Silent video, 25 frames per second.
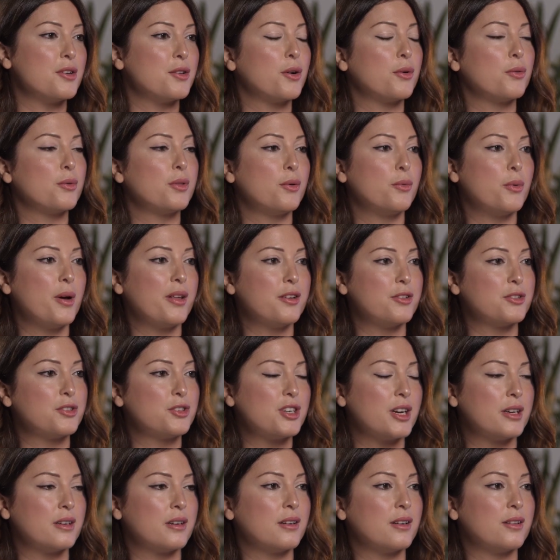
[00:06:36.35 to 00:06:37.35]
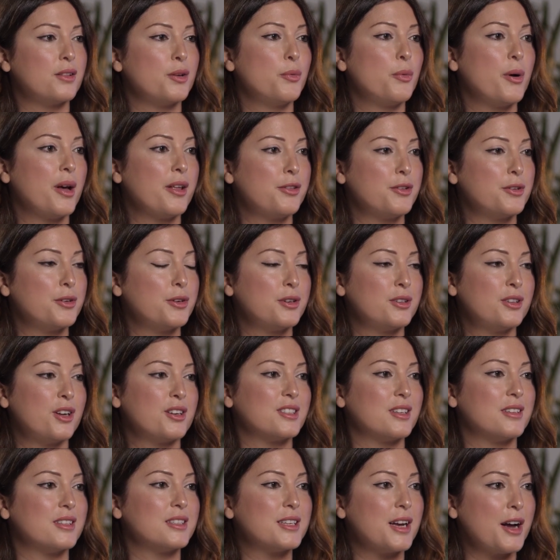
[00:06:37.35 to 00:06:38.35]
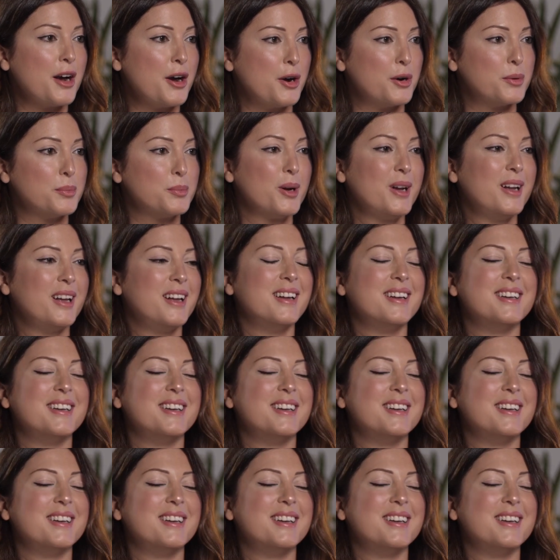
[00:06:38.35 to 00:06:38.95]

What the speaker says: You know, the weather doesn't help.